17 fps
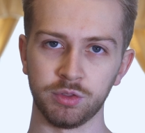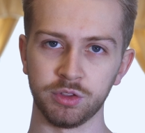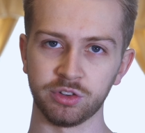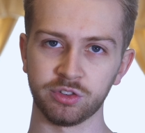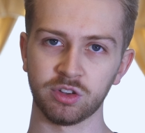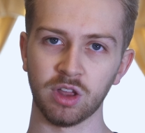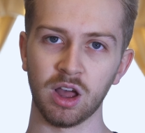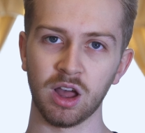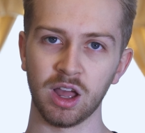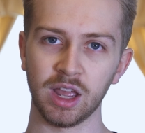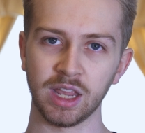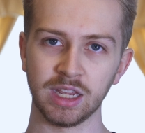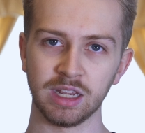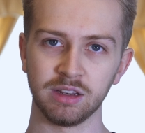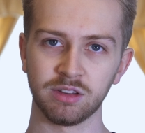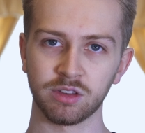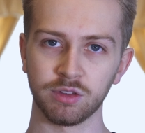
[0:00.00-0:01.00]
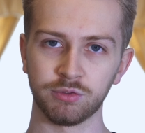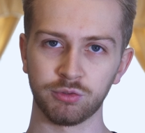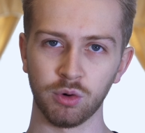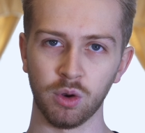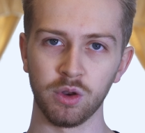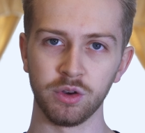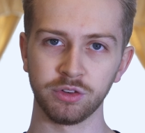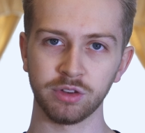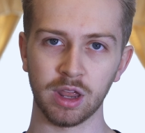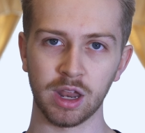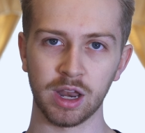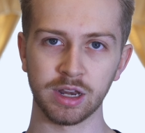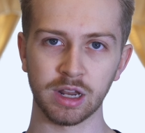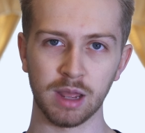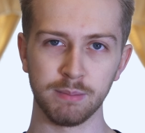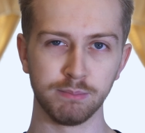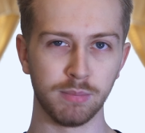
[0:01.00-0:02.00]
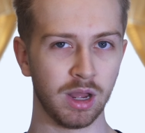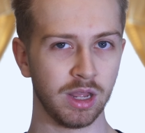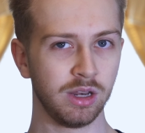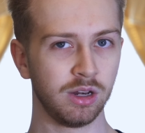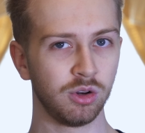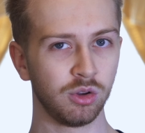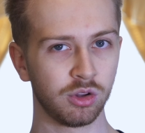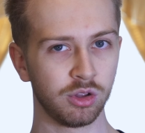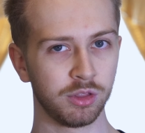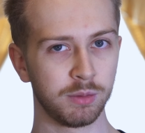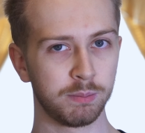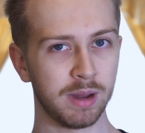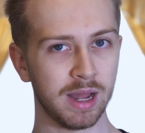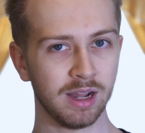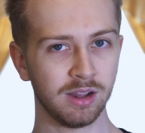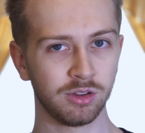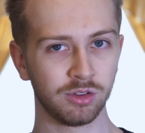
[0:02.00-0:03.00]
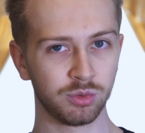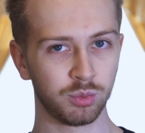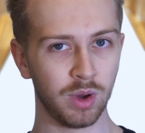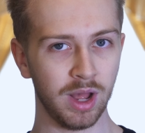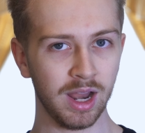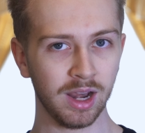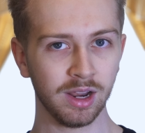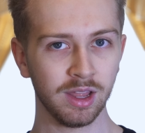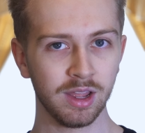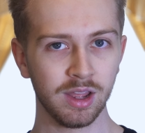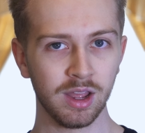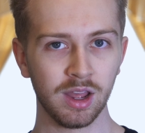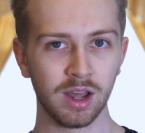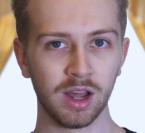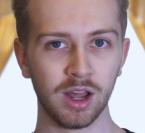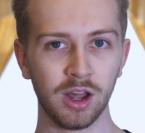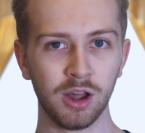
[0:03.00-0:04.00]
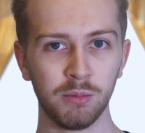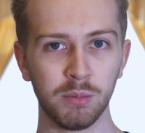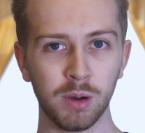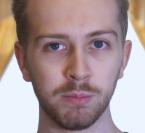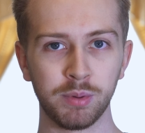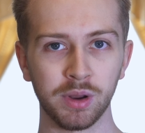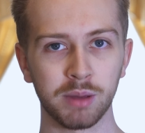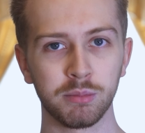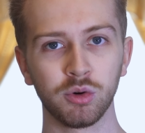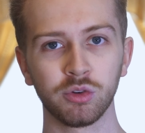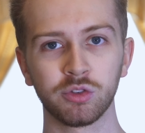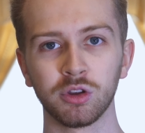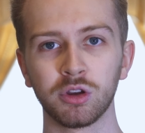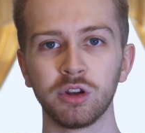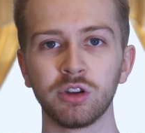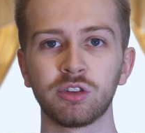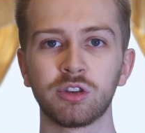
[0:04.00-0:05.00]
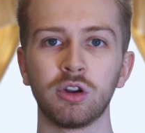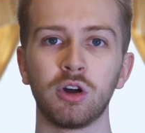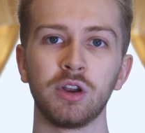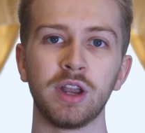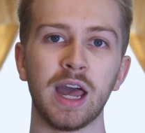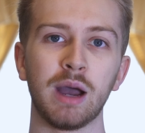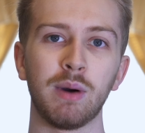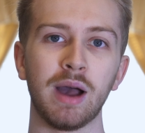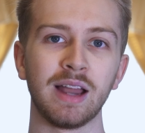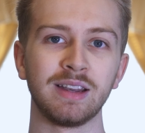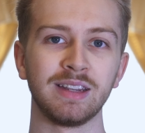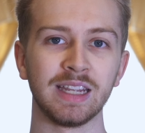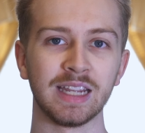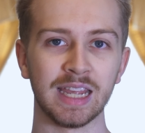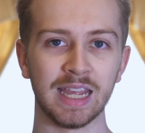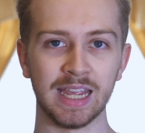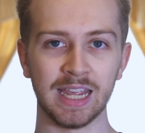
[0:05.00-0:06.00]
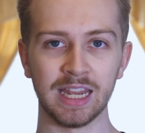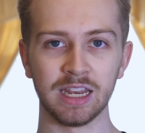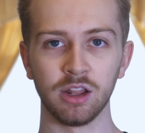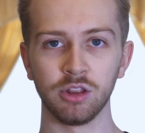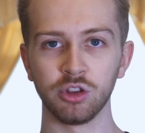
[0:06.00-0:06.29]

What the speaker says: of the sides, the front, and I might look at the back as well. But I'm also going to start now adding in